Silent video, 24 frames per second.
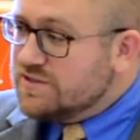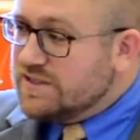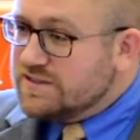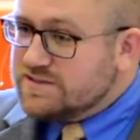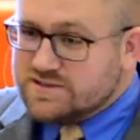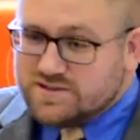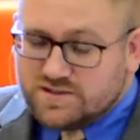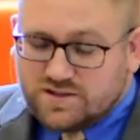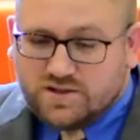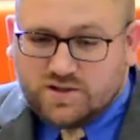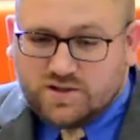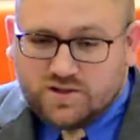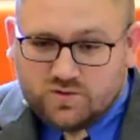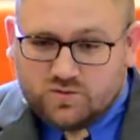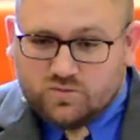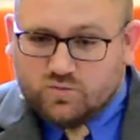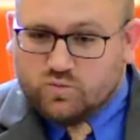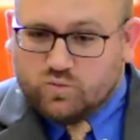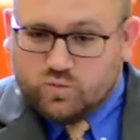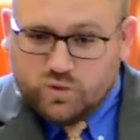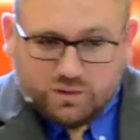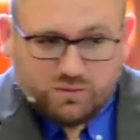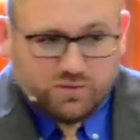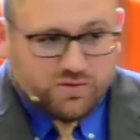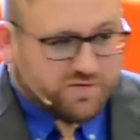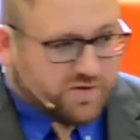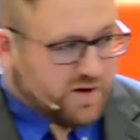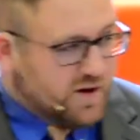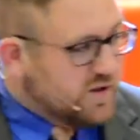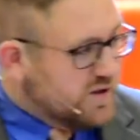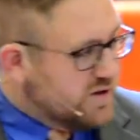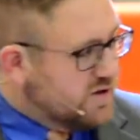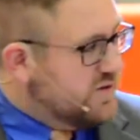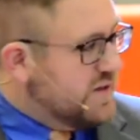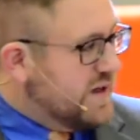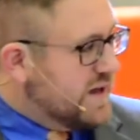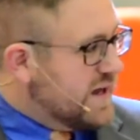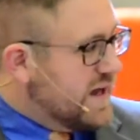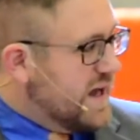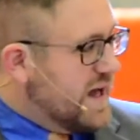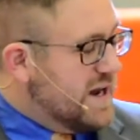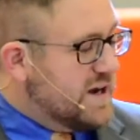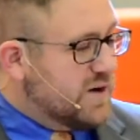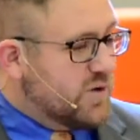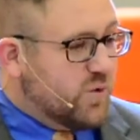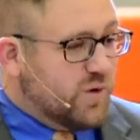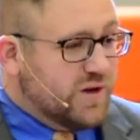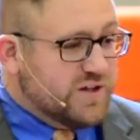that's we would fall under that
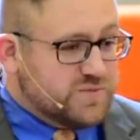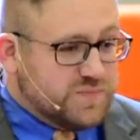category.